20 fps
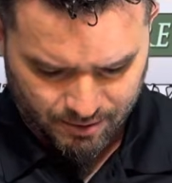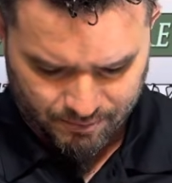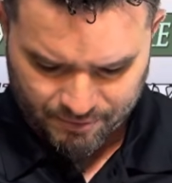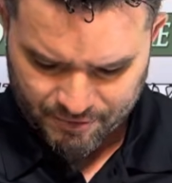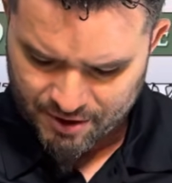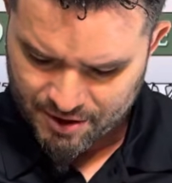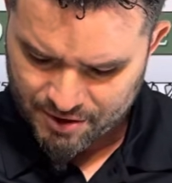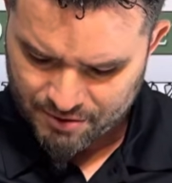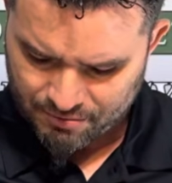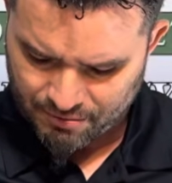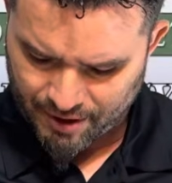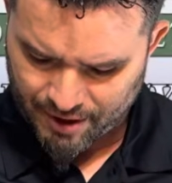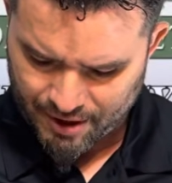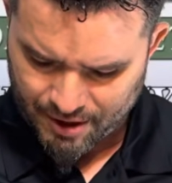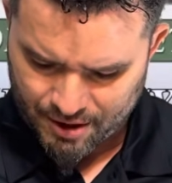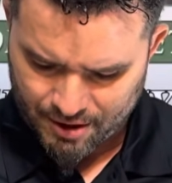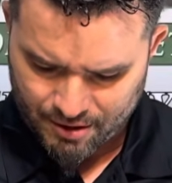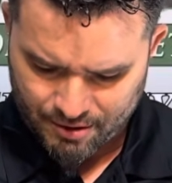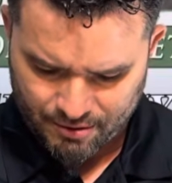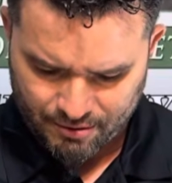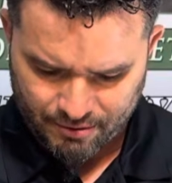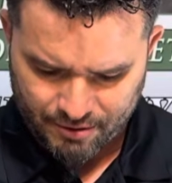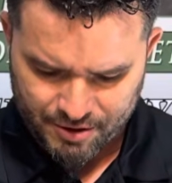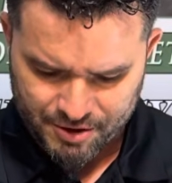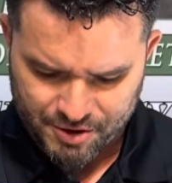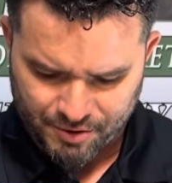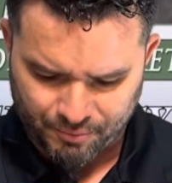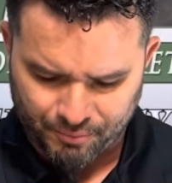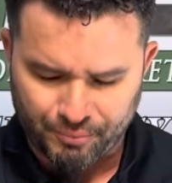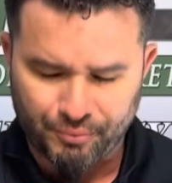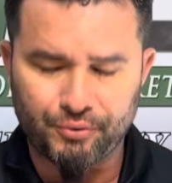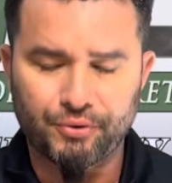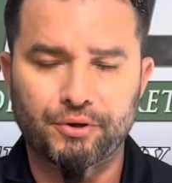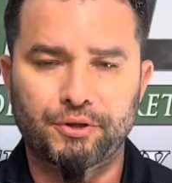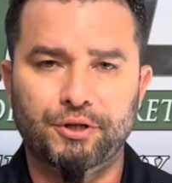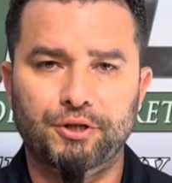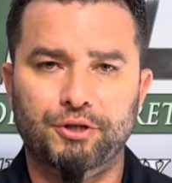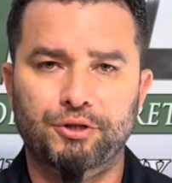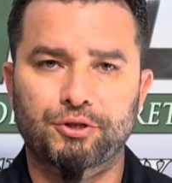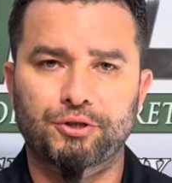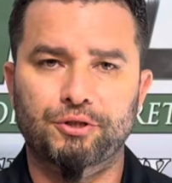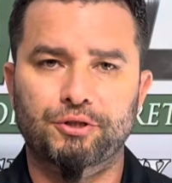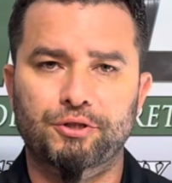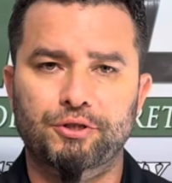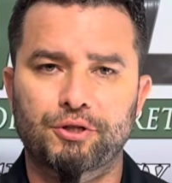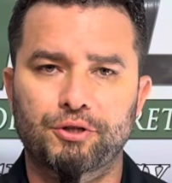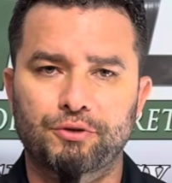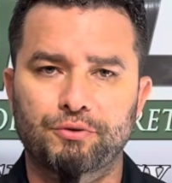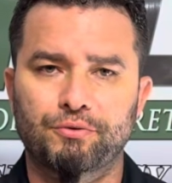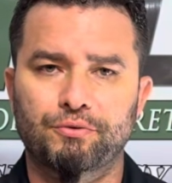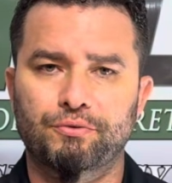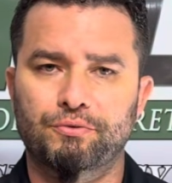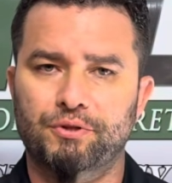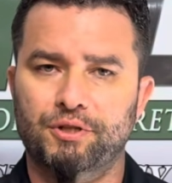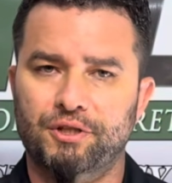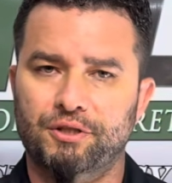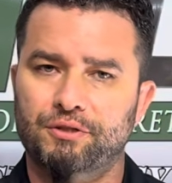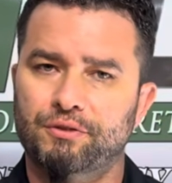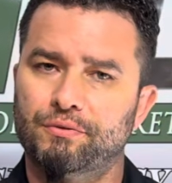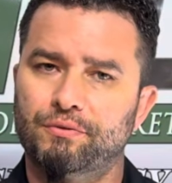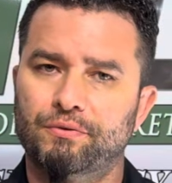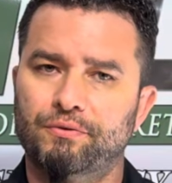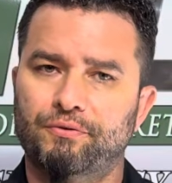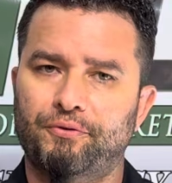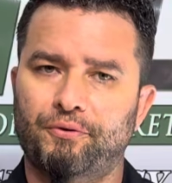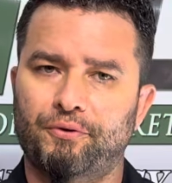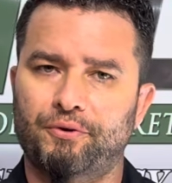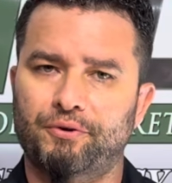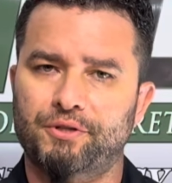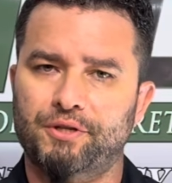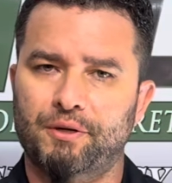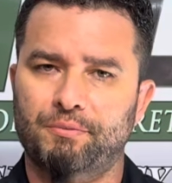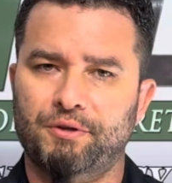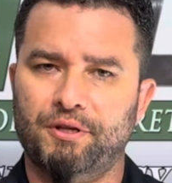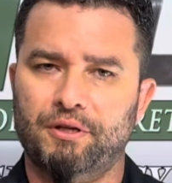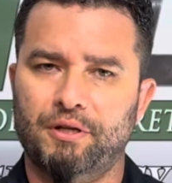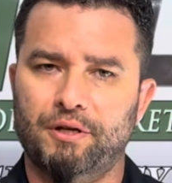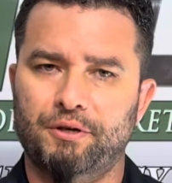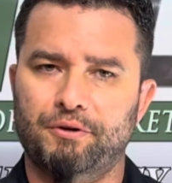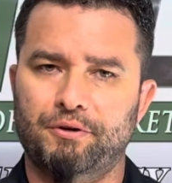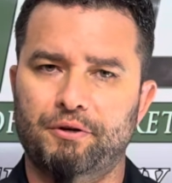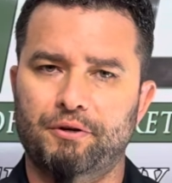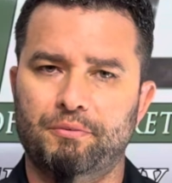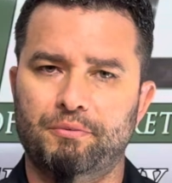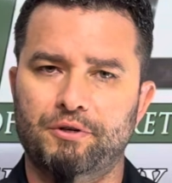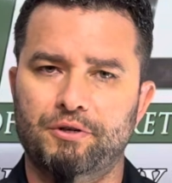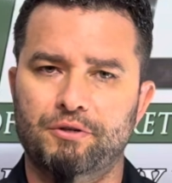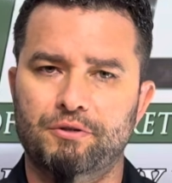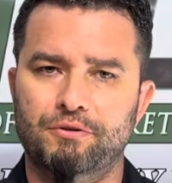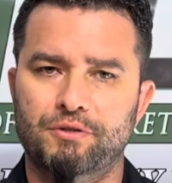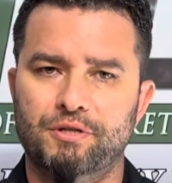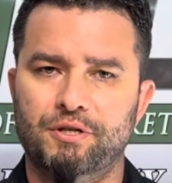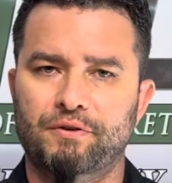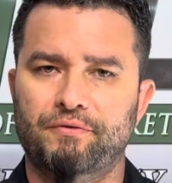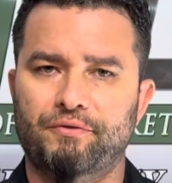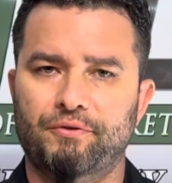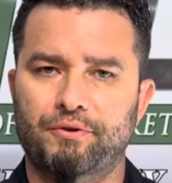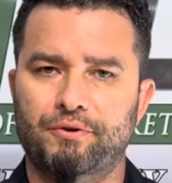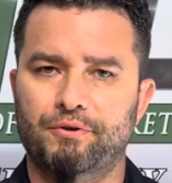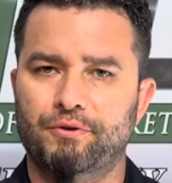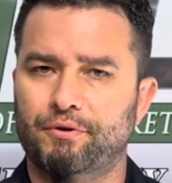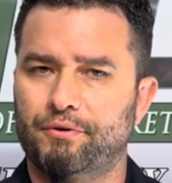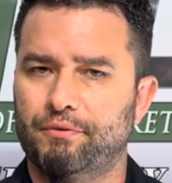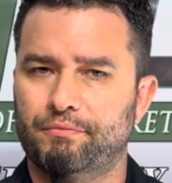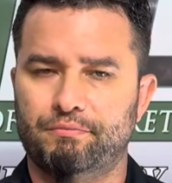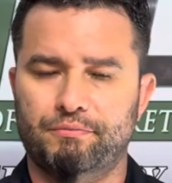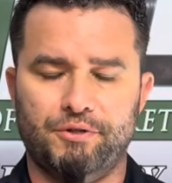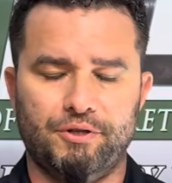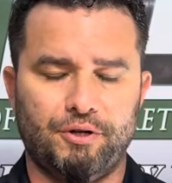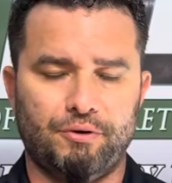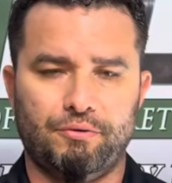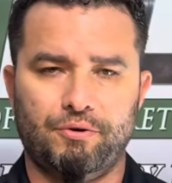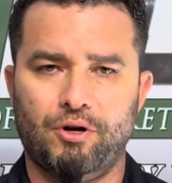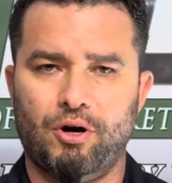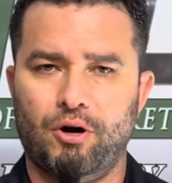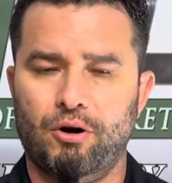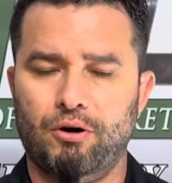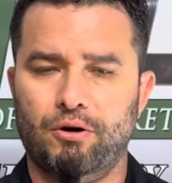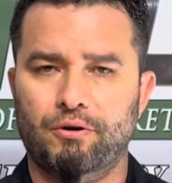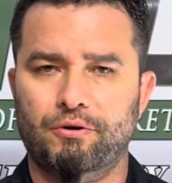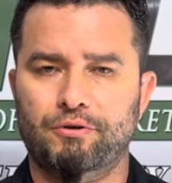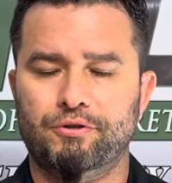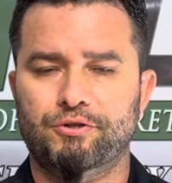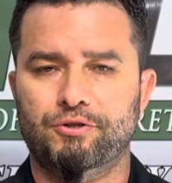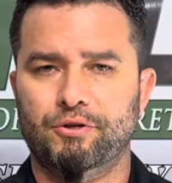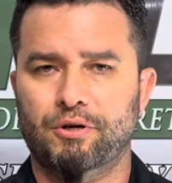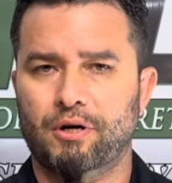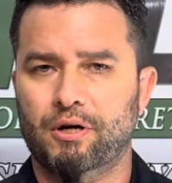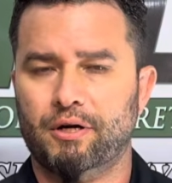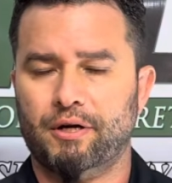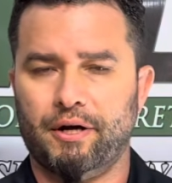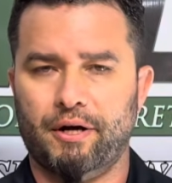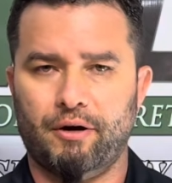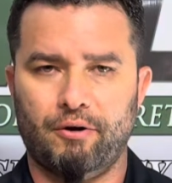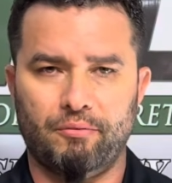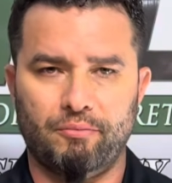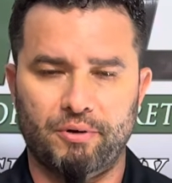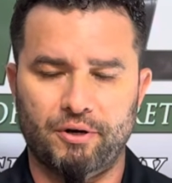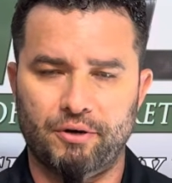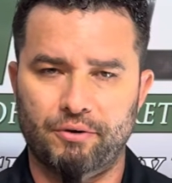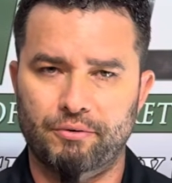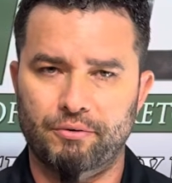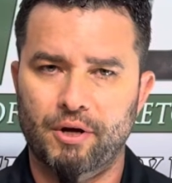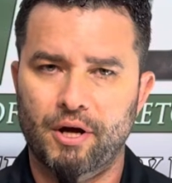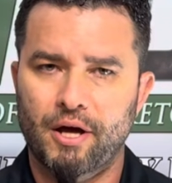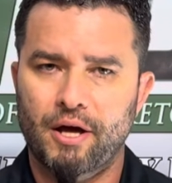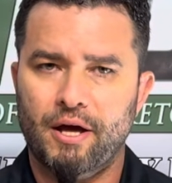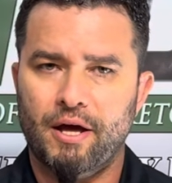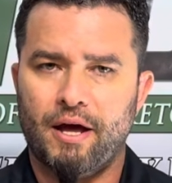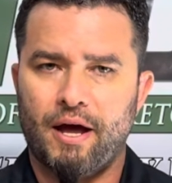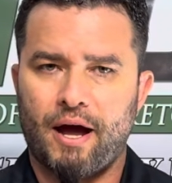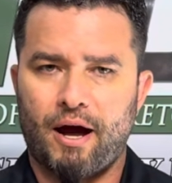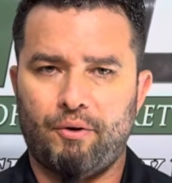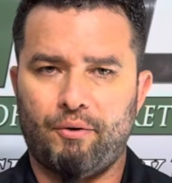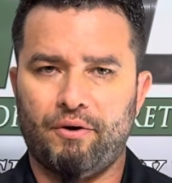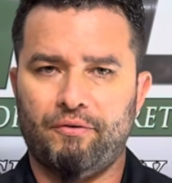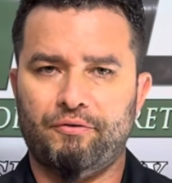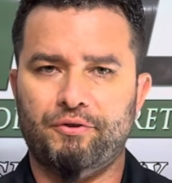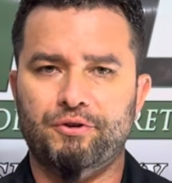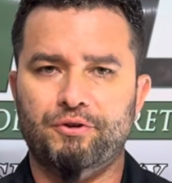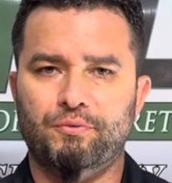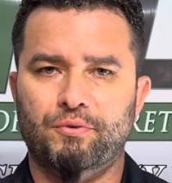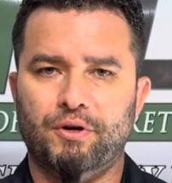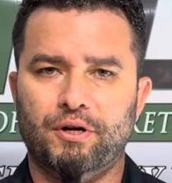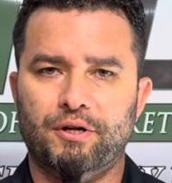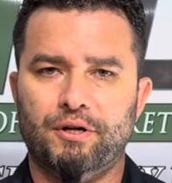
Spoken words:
This right here is a really good tuning tool for something that you're going to be using for your car, truck, airboat, however you want